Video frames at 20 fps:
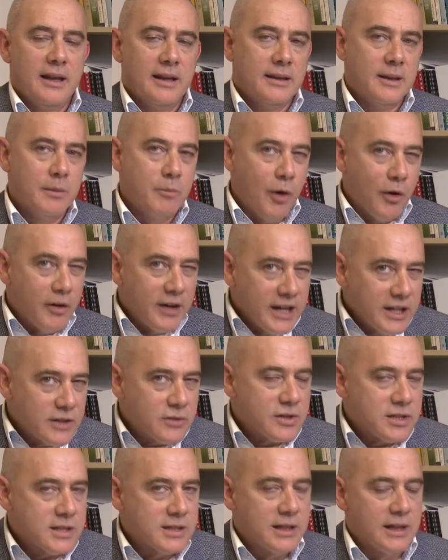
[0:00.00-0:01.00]
The more
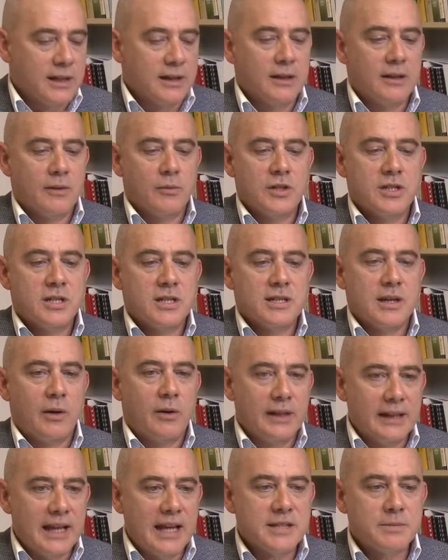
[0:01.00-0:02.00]
interesting, which is
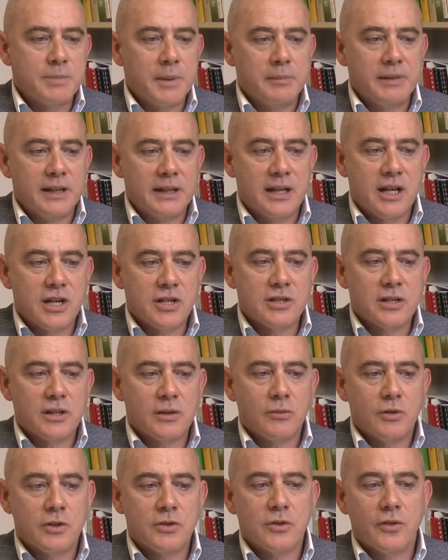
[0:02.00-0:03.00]
our last
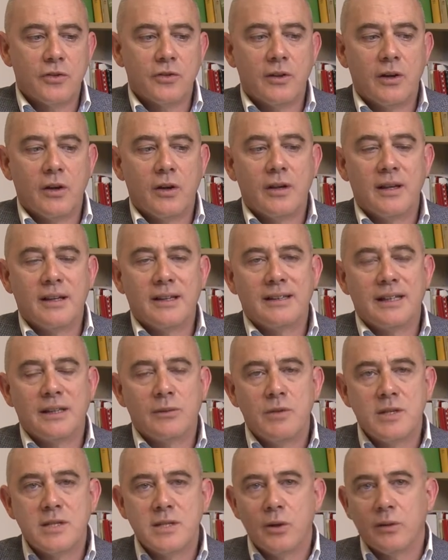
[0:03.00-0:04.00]
publication, which was that
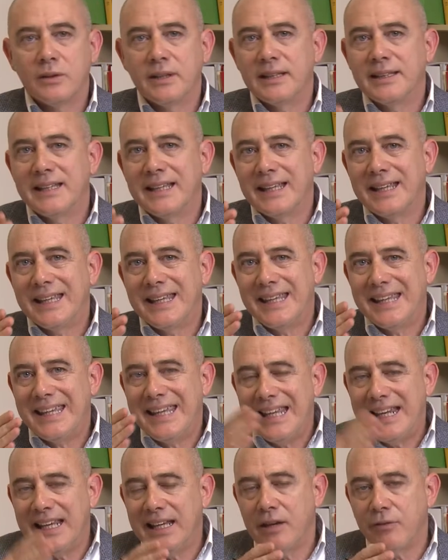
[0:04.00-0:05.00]
we saw that the
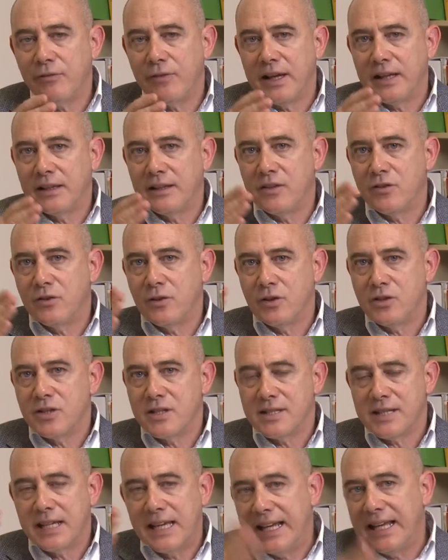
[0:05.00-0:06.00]
killing effect is not
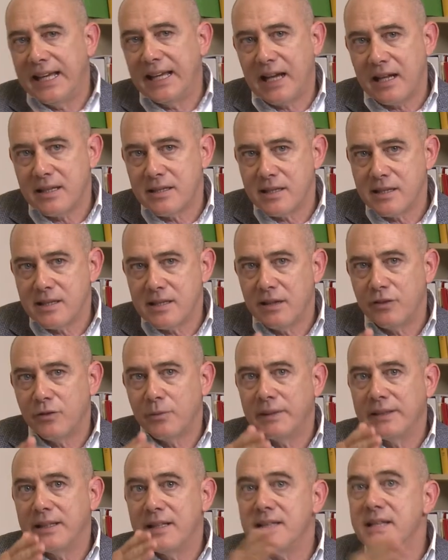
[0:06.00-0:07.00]
just killing cancer cells,
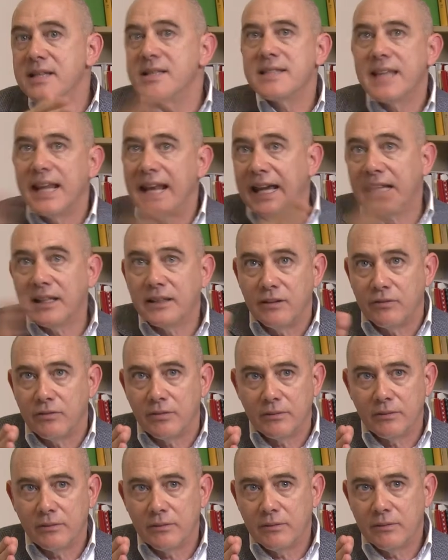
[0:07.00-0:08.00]
but it is selective.
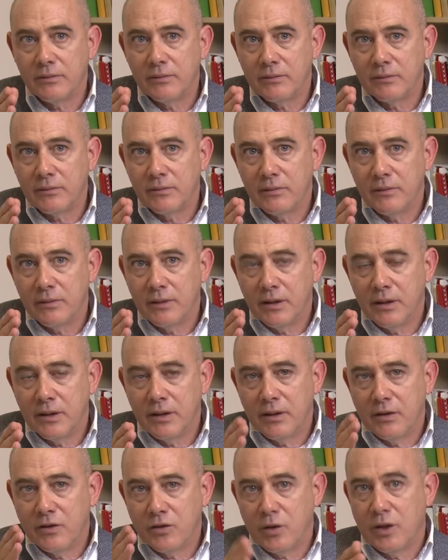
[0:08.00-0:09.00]

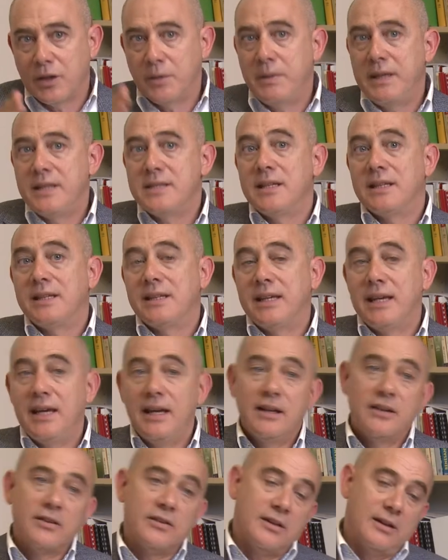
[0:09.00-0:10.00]
So it means it
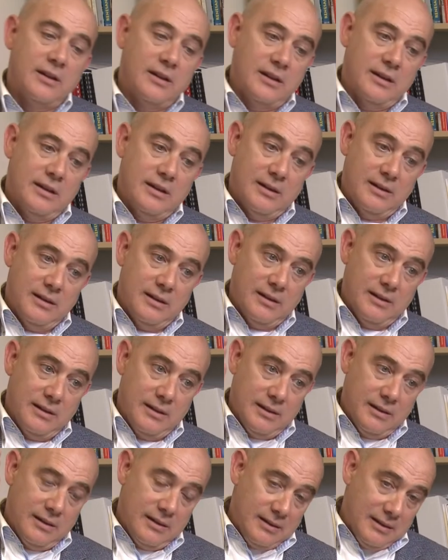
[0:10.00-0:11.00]
kills
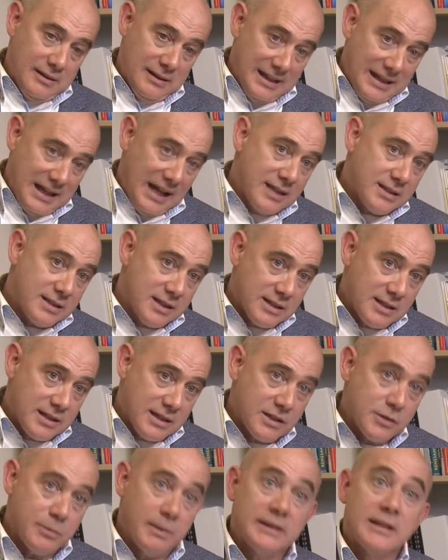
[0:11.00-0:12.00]
the cancer
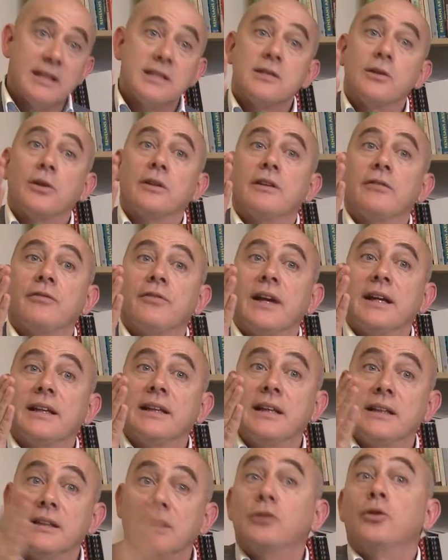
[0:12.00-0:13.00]
cells, but it's not
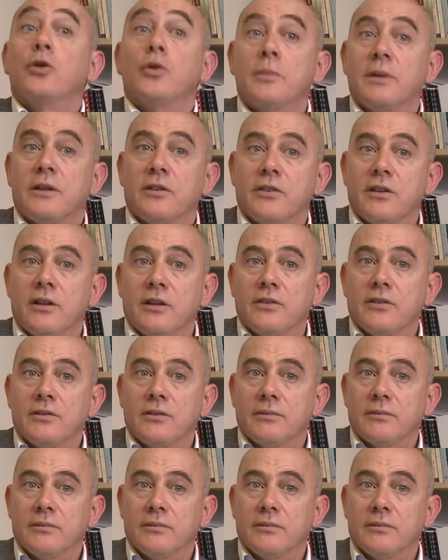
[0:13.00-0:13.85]
affecting the normal cells.